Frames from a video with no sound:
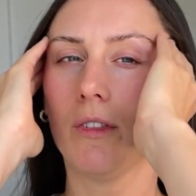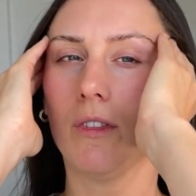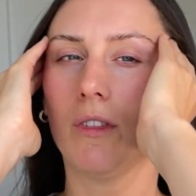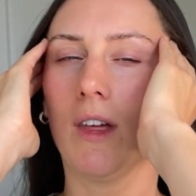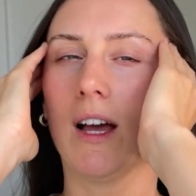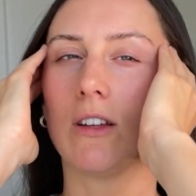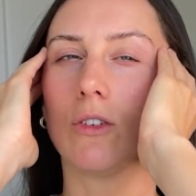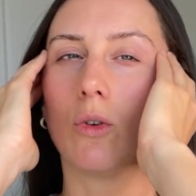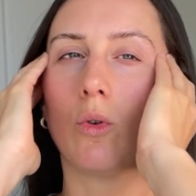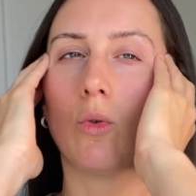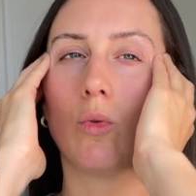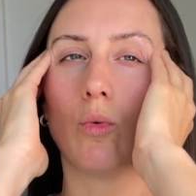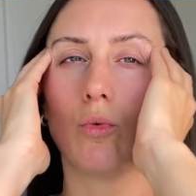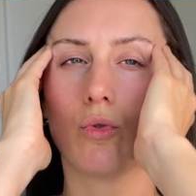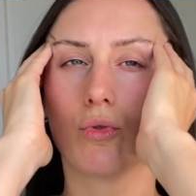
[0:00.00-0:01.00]
That's
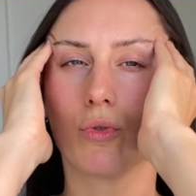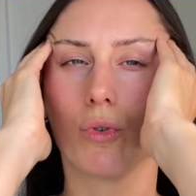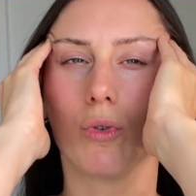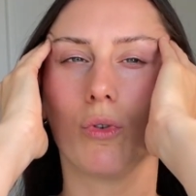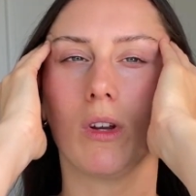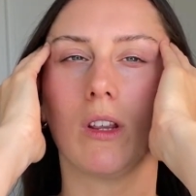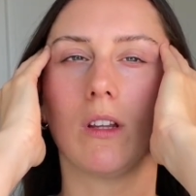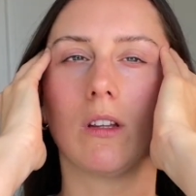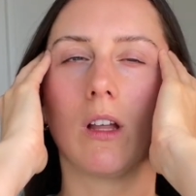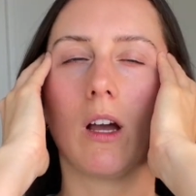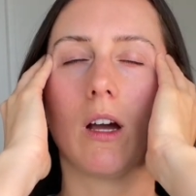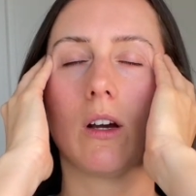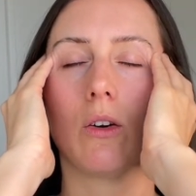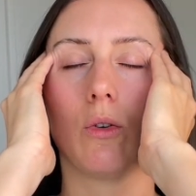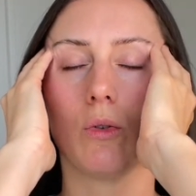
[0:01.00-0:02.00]
all drawing
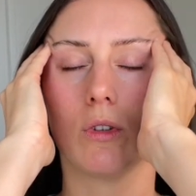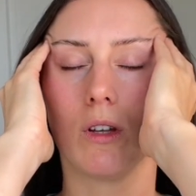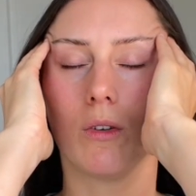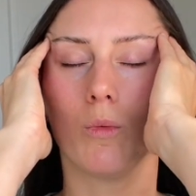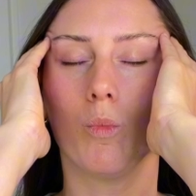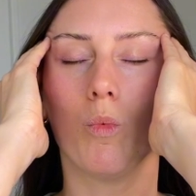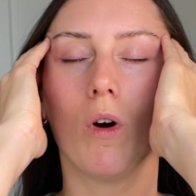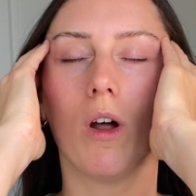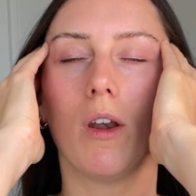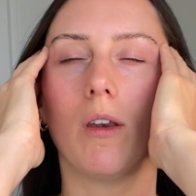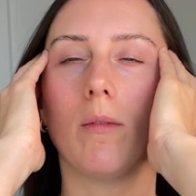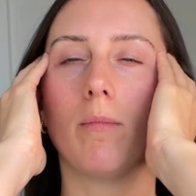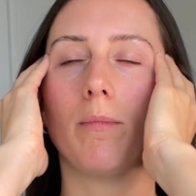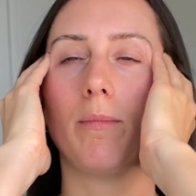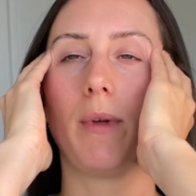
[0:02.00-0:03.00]
circles, so
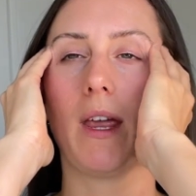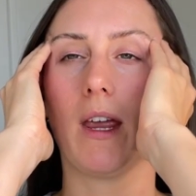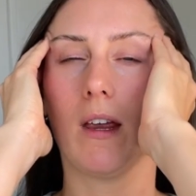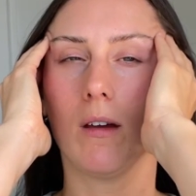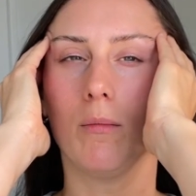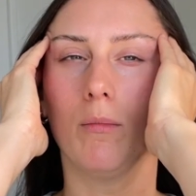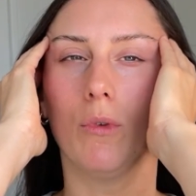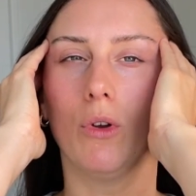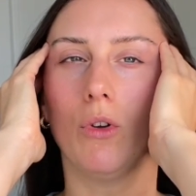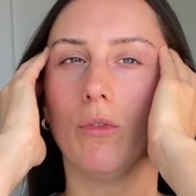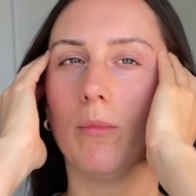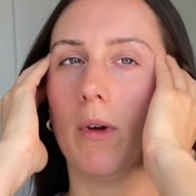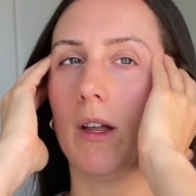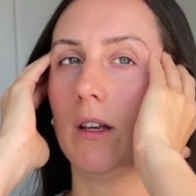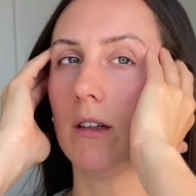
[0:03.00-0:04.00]
one big
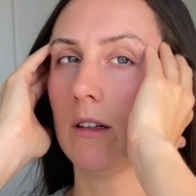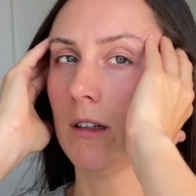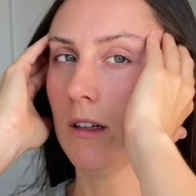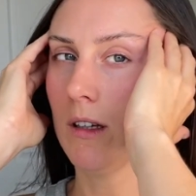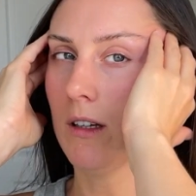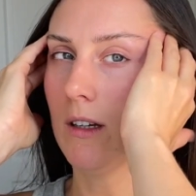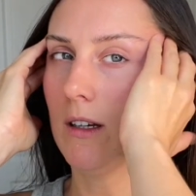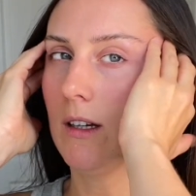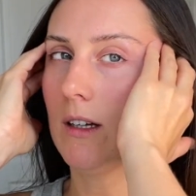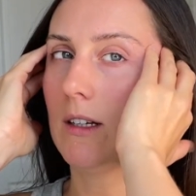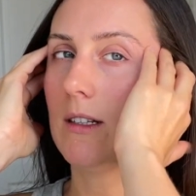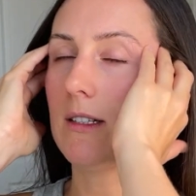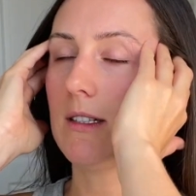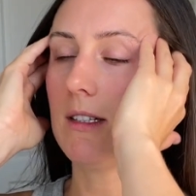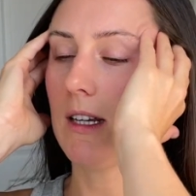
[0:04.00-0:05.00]
movement,
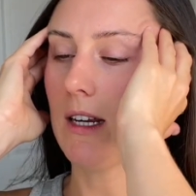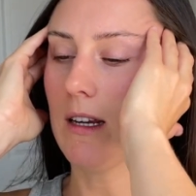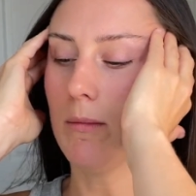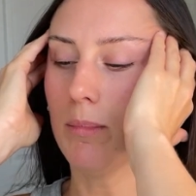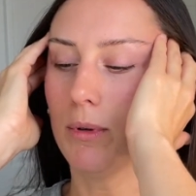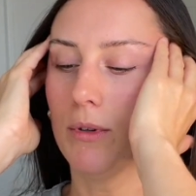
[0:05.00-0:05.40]
deep